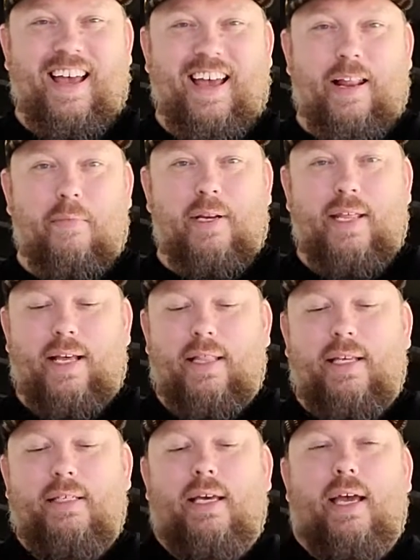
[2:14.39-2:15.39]
And I'm going to take
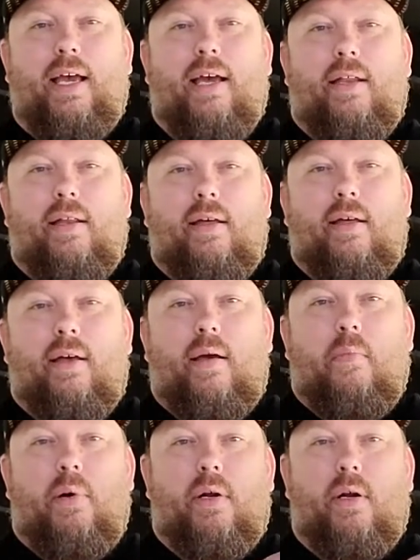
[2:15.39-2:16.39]
this hand
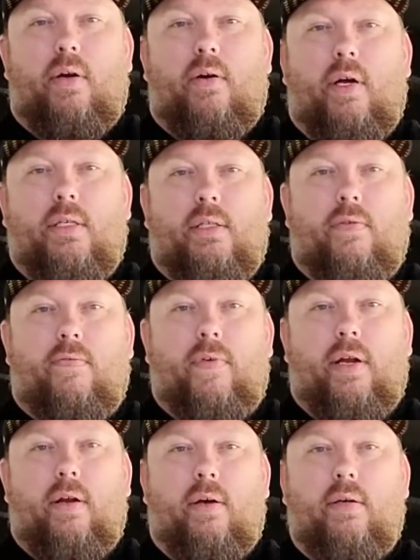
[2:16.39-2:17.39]
and put it across the
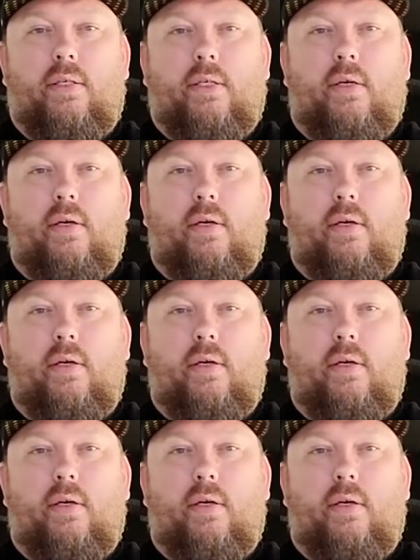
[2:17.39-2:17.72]
fingers,